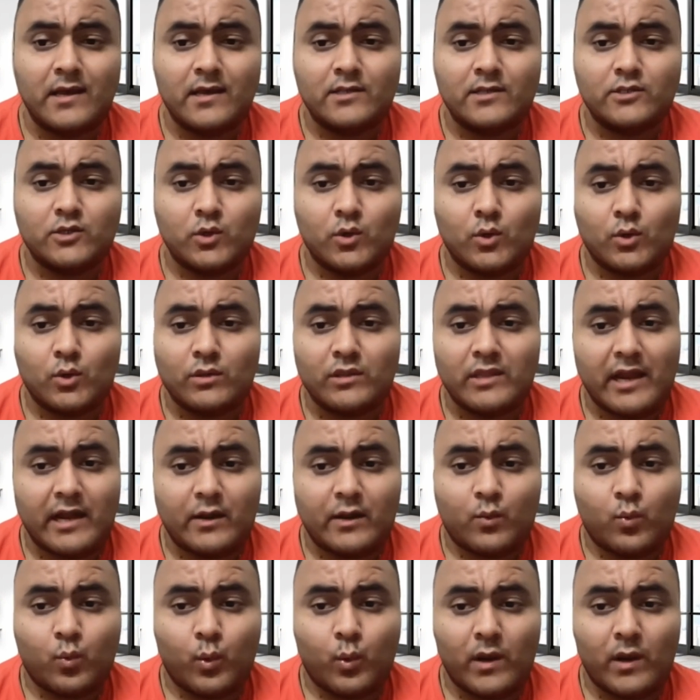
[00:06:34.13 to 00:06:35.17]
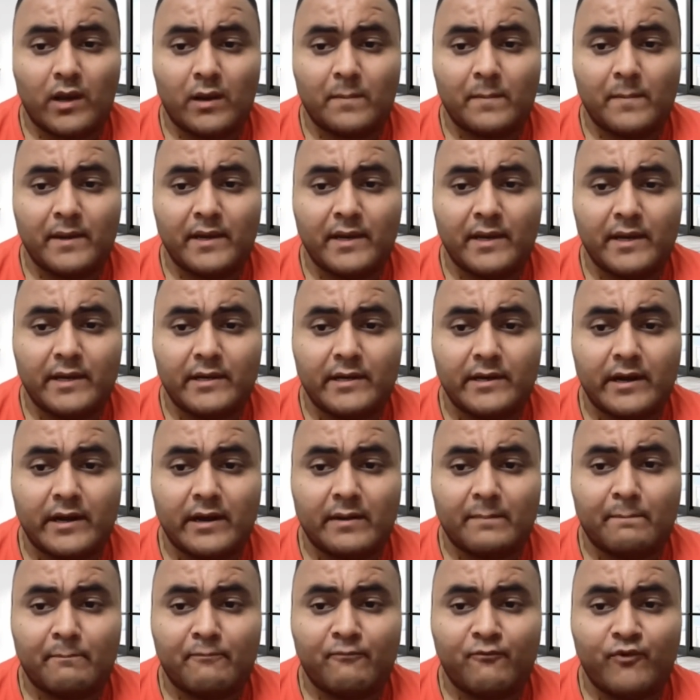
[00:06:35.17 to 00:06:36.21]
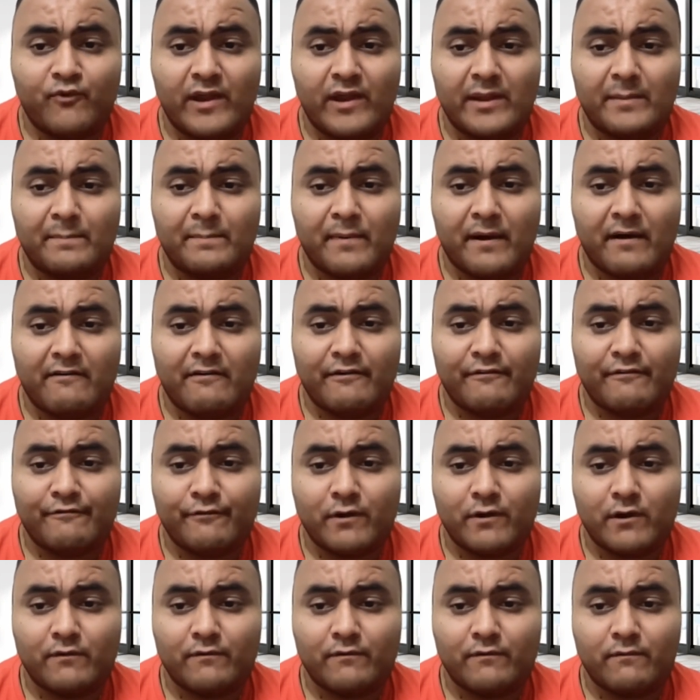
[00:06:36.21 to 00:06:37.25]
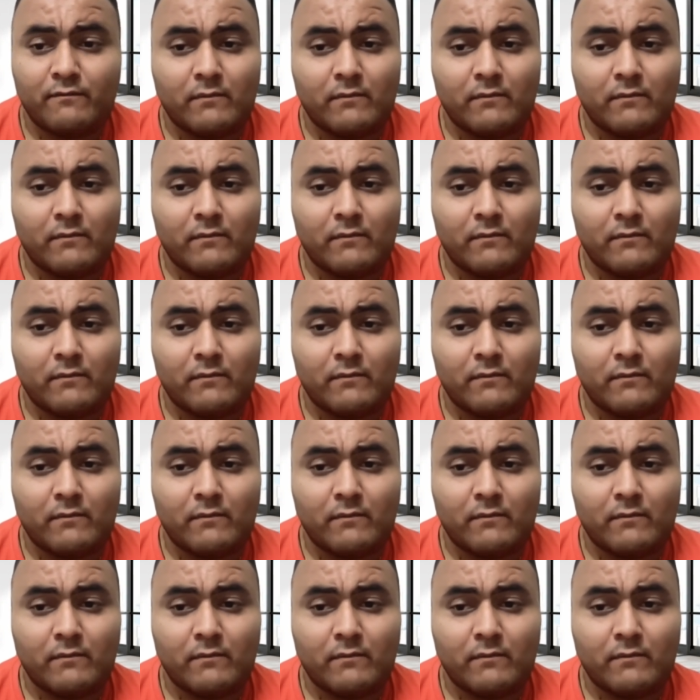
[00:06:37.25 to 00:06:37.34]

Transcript: So that will be very powerful.